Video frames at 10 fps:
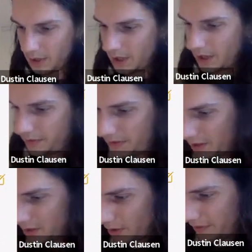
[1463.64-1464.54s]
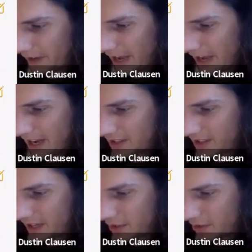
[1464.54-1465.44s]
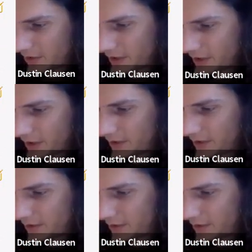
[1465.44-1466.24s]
If A has a tensor structure,